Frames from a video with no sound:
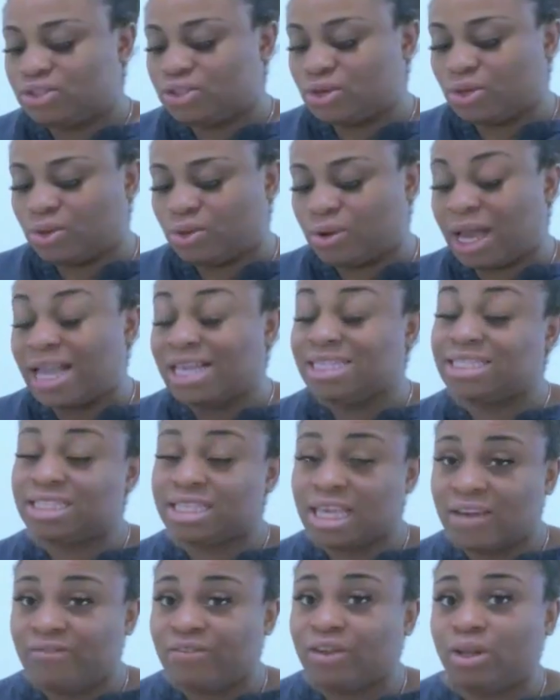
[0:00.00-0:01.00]
So I
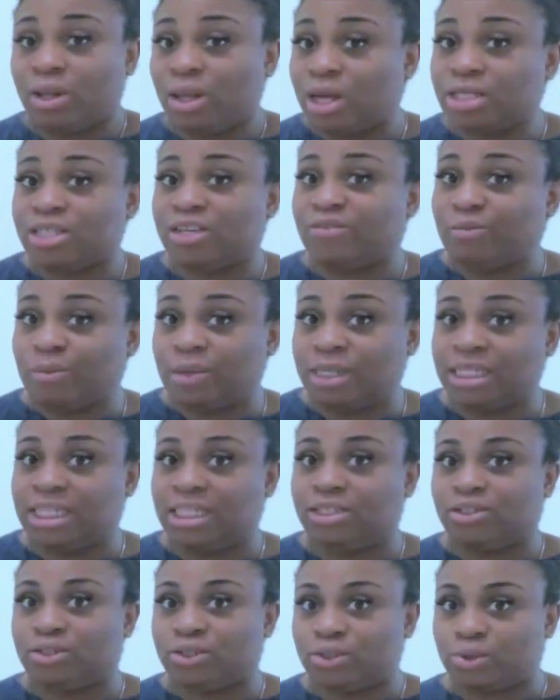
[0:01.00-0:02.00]
saved a lot of
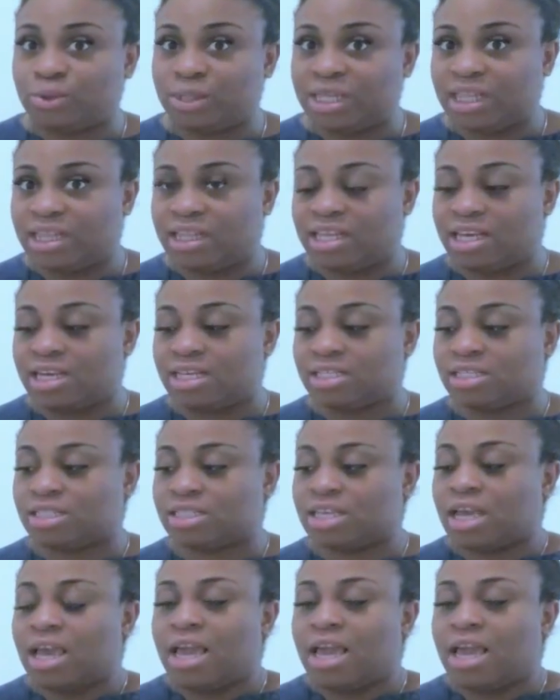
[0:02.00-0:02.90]
money doing this